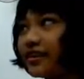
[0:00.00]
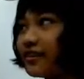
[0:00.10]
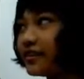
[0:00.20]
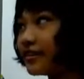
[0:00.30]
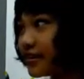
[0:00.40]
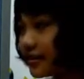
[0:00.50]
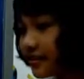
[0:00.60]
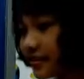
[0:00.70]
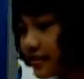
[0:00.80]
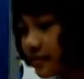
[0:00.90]
Good job.
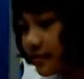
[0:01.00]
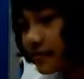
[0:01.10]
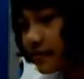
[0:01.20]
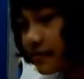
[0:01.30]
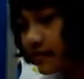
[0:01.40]
Okay.